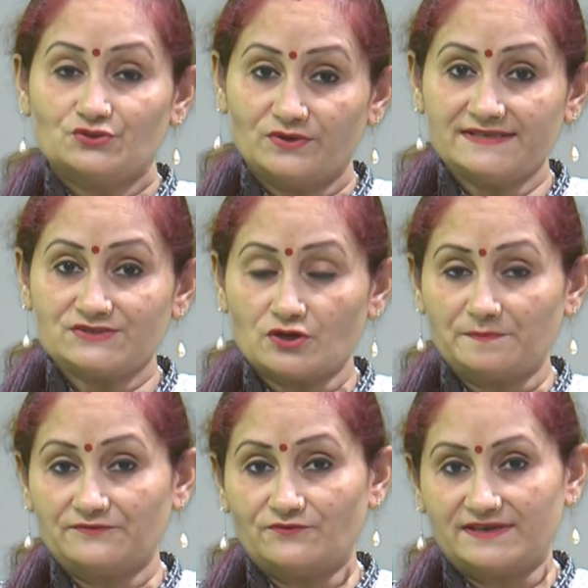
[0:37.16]
Today's
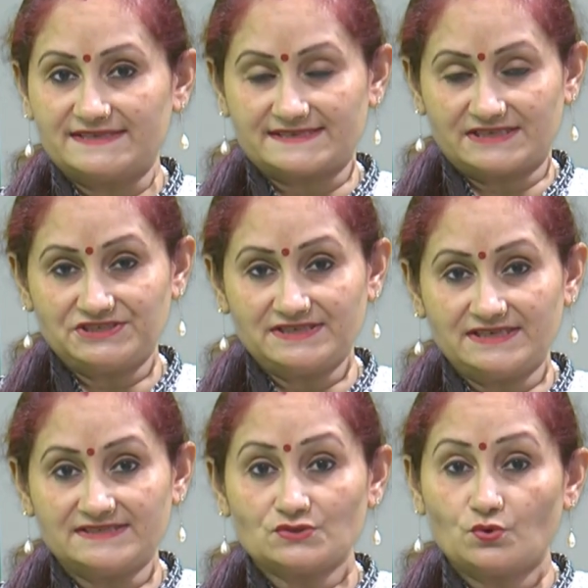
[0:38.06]
topic for
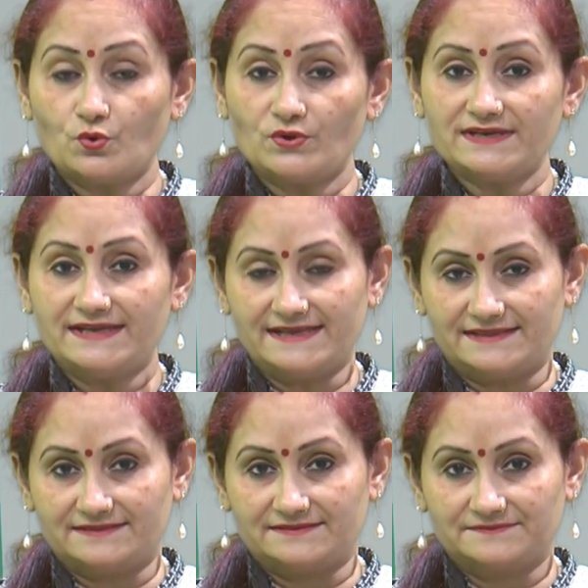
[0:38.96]
discussion is oral
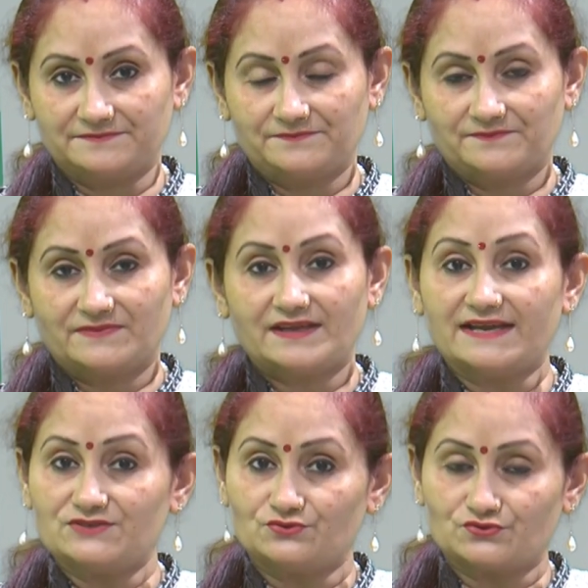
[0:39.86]
health.
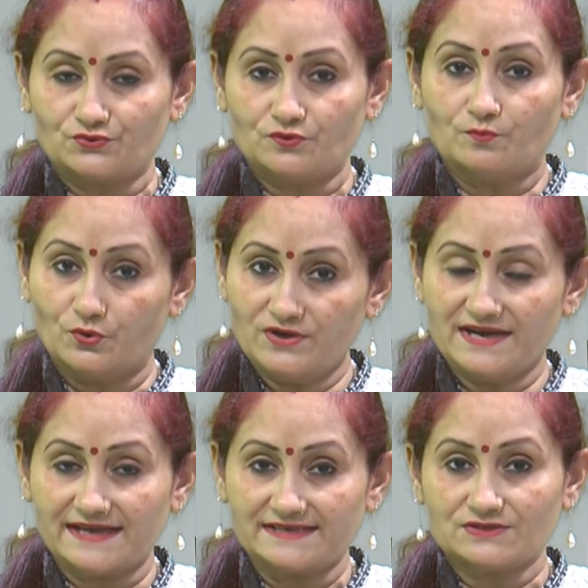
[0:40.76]
And to throw more
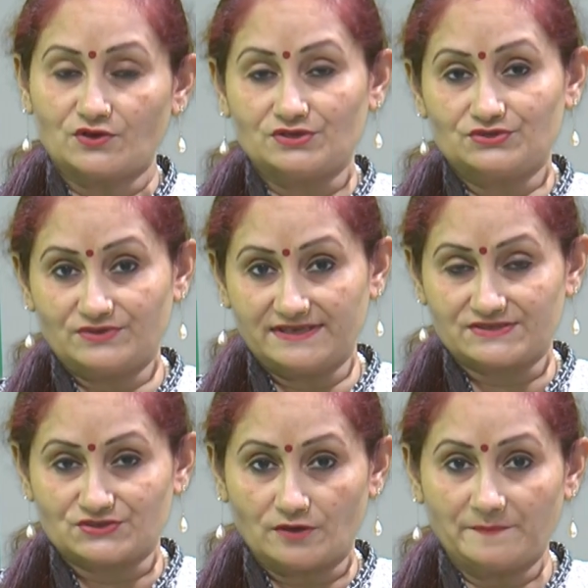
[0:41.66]
light on
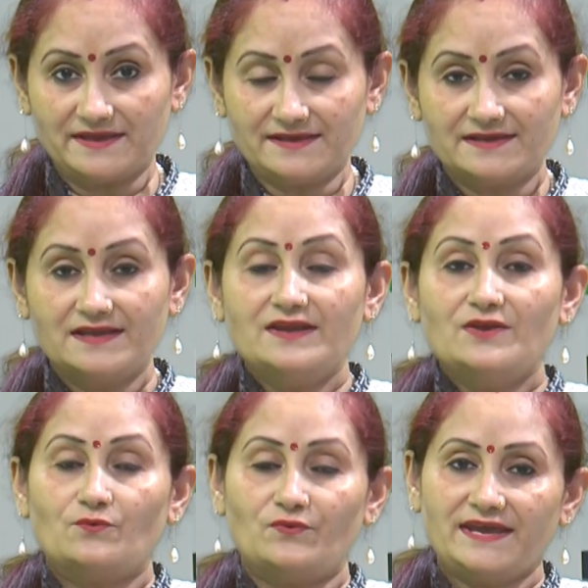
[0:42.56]
today's topic,
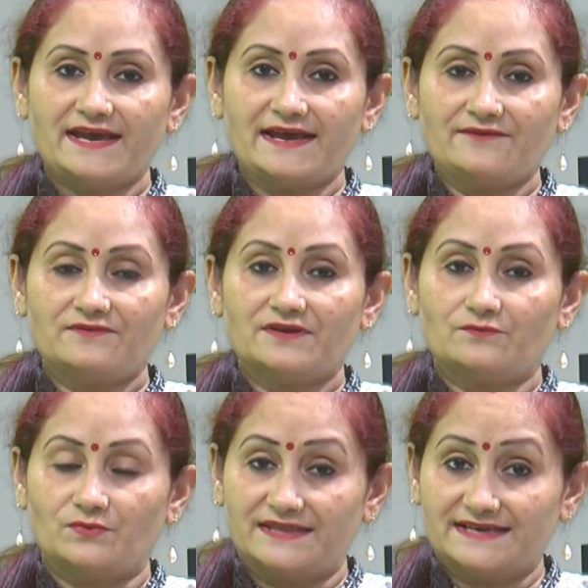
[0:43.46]
we have
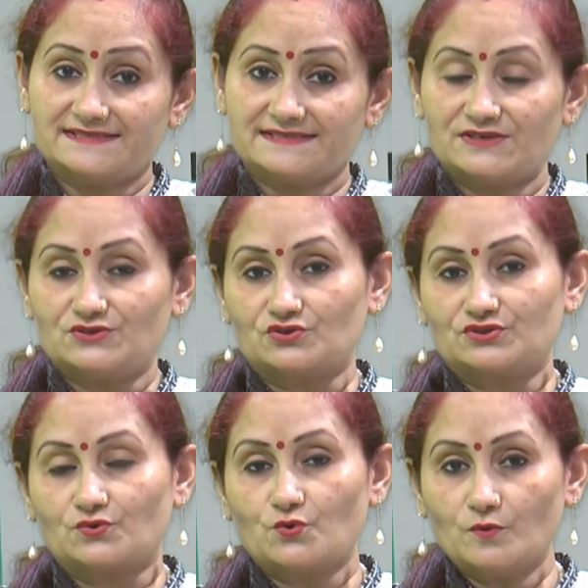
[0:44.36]
with us
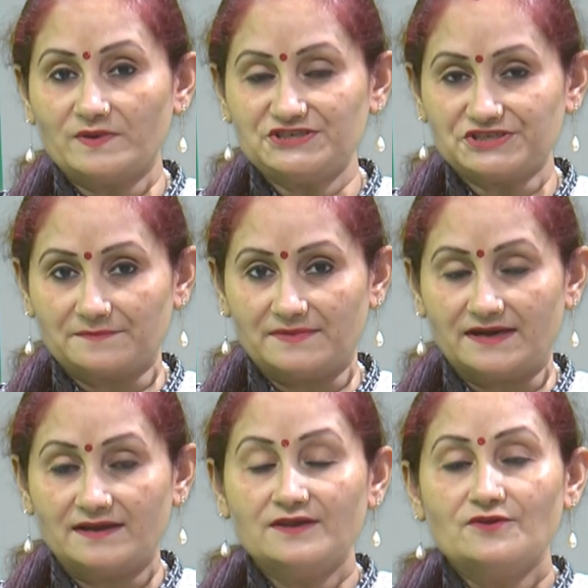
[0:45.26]
Dr. Komal
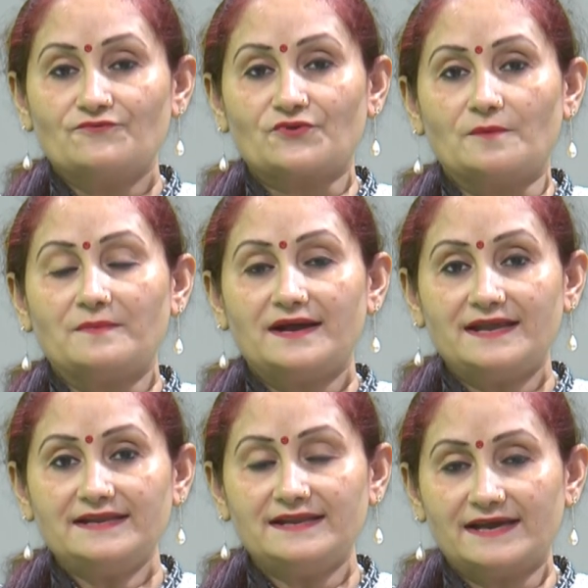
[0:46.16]
Sharma from
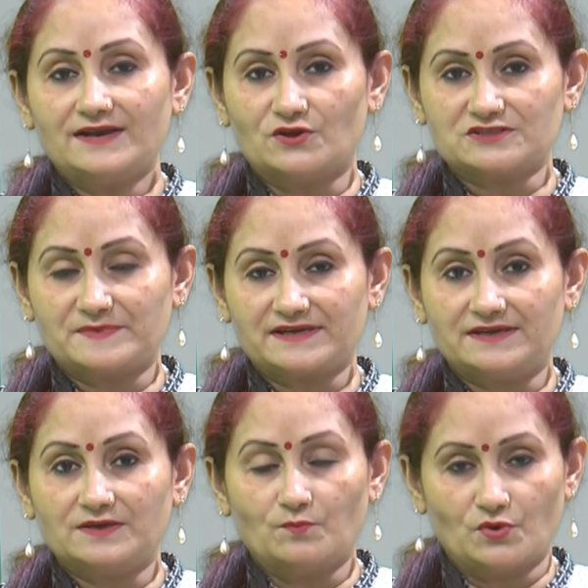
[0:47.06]
AlHilal
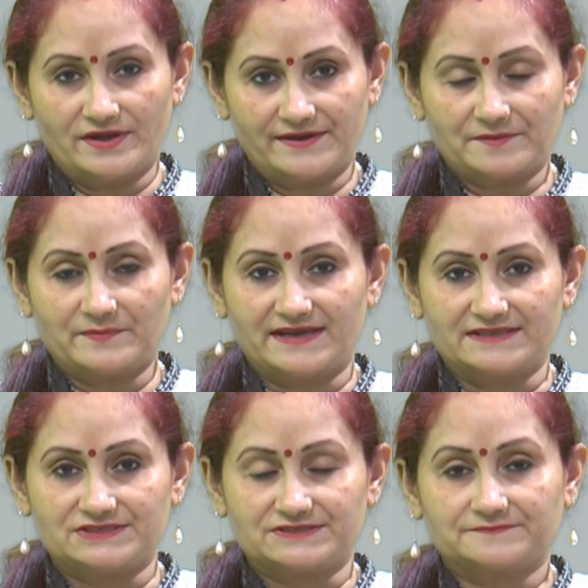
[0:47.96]
Hospital, Muharrak
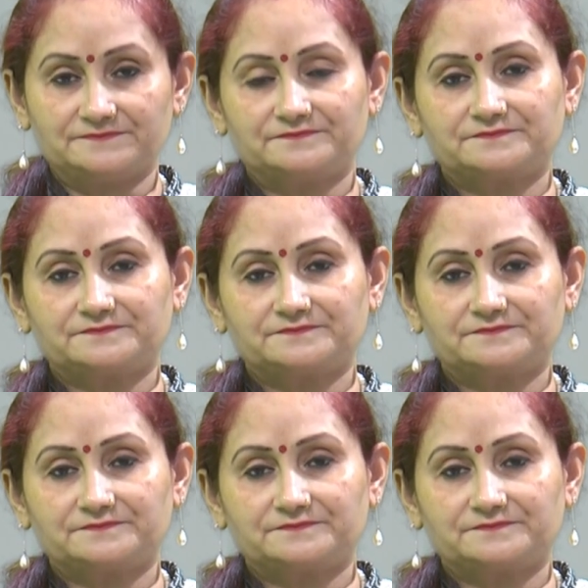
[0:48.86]
branch.